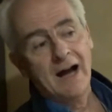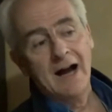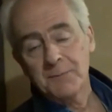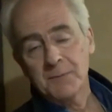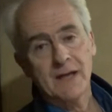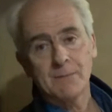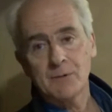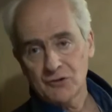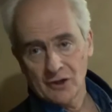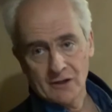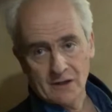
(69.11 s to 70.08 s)
I became
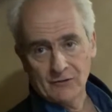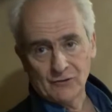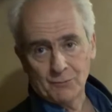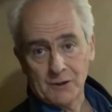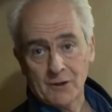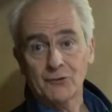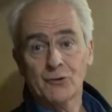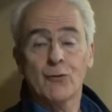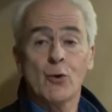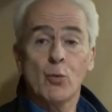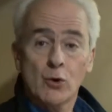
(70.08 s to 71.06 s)
a journalist because
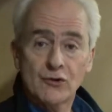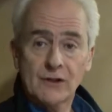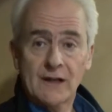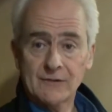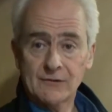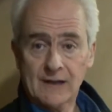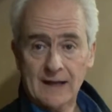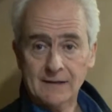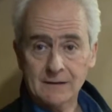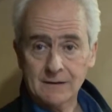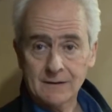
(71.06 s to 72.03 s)
of the Watergate
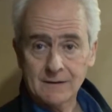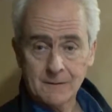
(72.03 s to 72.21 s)
scandal,